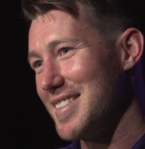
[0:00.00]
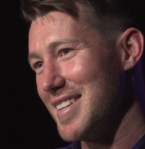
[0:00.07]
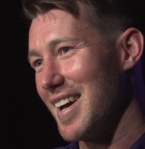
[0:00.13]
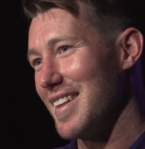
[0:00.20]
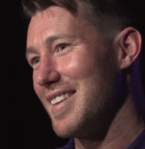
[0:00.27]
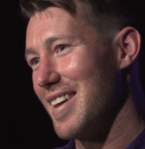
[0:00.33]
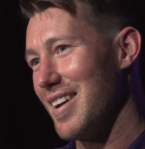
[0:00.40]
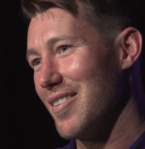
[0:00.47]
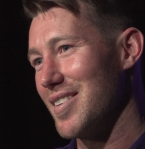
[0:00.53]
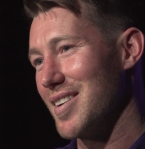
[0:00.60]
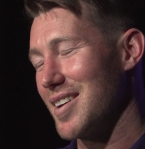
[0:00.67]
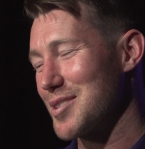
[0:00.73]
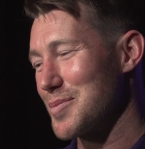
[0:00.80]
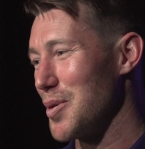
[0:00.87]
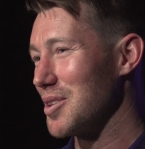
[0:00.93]
down there
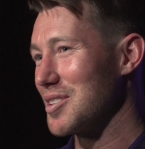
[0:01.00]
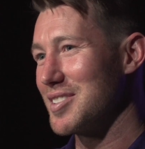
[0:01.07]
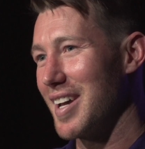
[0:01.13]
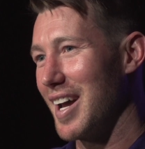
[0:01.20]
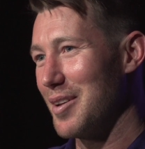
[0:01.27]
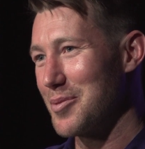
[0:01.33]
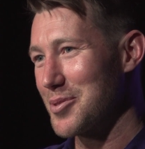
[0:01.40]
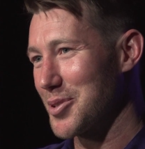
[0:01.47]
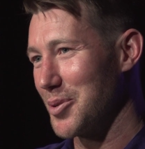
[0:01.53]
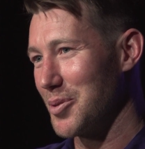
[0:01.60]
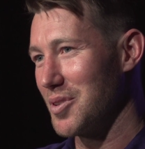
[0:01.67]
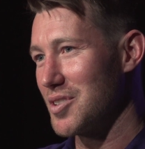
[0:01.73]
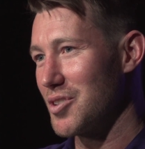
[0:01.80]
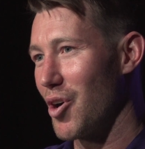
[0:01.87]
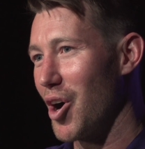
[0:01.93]
at Spotless Stadium, it was
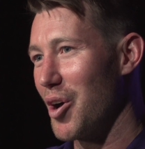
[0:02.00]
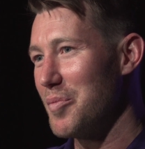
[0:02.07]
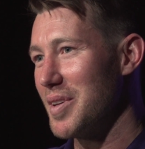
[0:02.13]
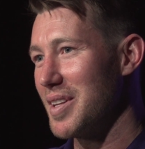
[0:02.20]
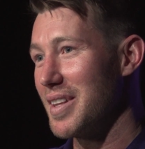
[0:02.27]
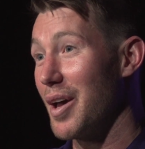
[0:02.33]
called at the time.